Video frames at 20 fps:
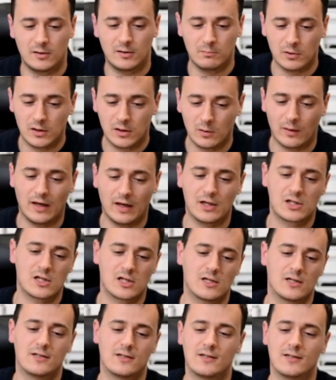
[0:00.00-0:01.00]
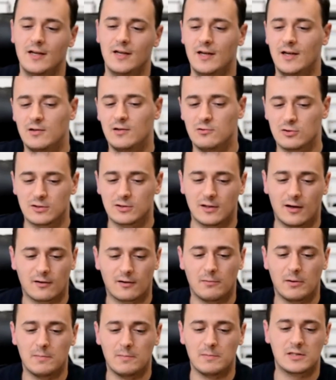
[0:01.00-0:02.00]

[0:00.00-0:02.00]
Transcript: motivation you start maybe